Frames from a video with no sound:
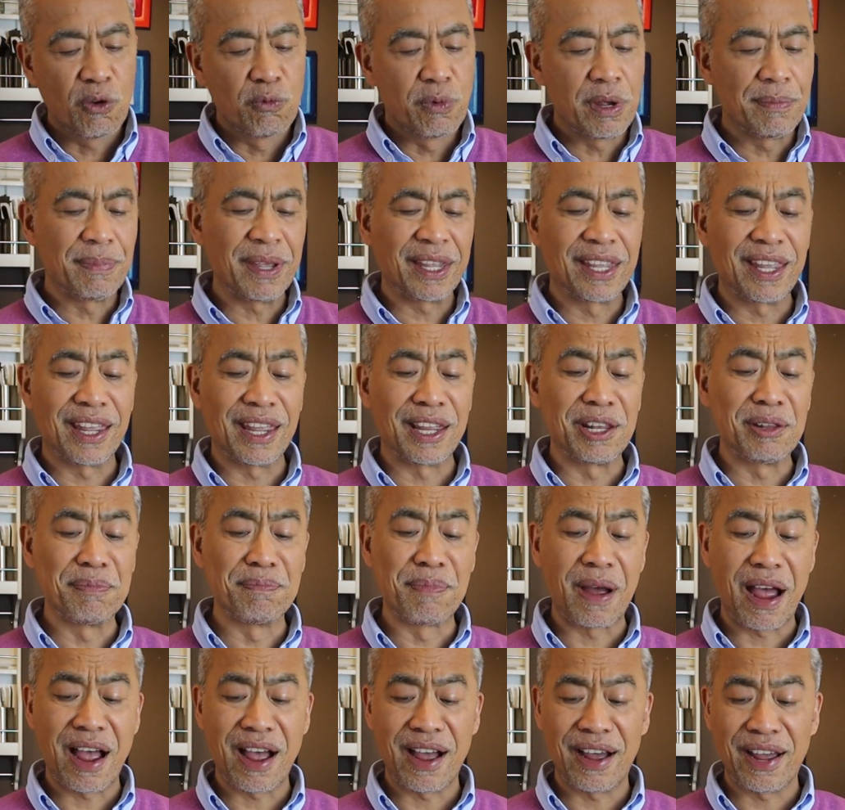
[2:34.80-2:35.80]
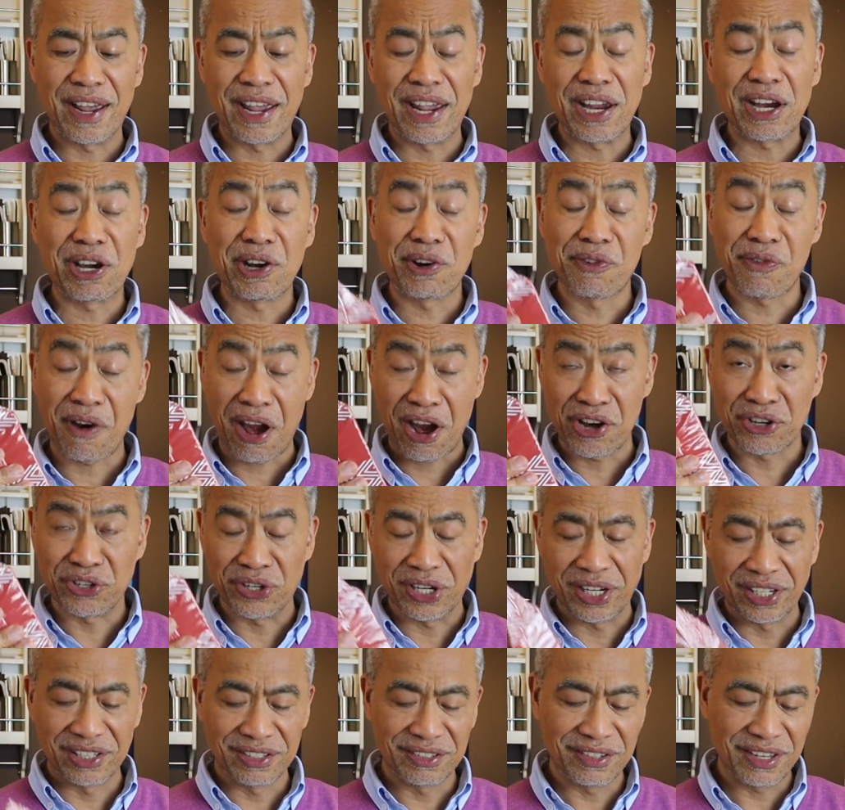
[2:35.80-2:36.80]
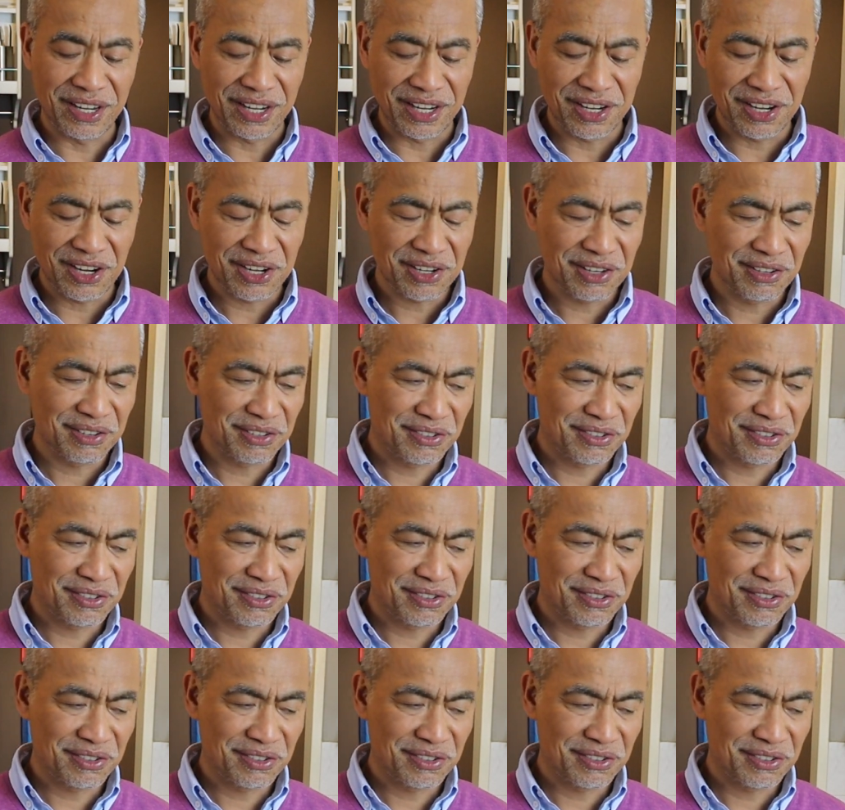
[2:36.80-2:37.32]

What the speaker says: We begin by crushing the